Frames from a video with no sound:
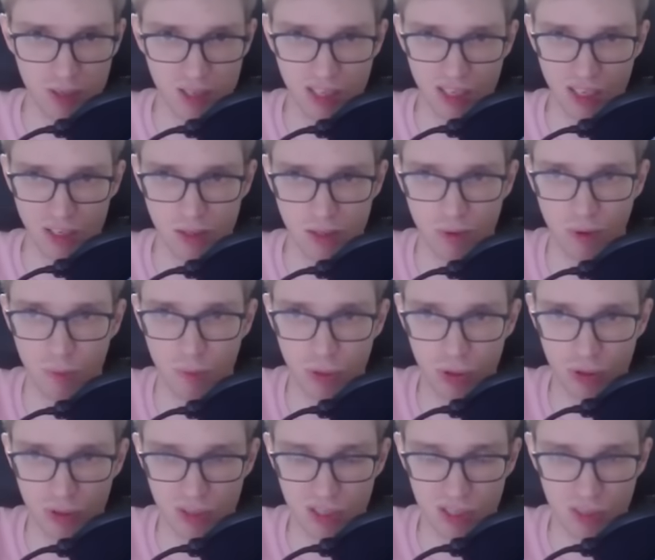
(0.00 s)
these 3
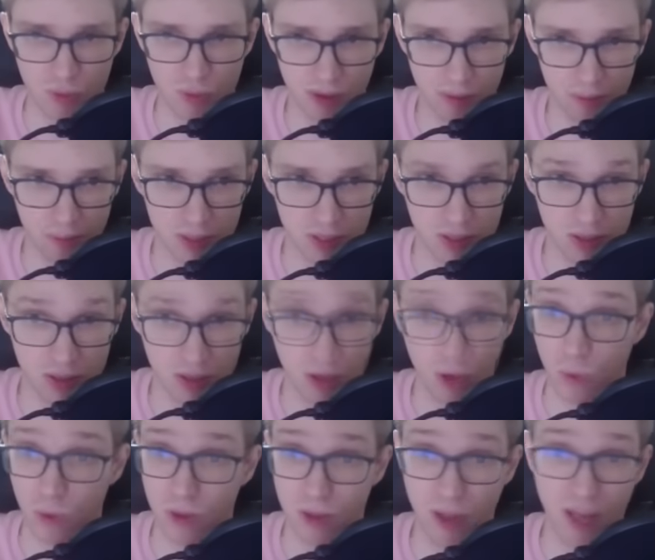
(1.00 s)
boost sweepers,
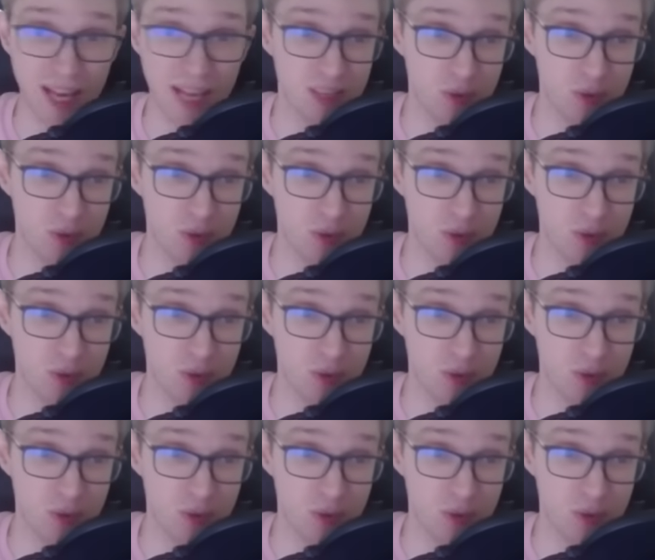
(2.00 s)
with Light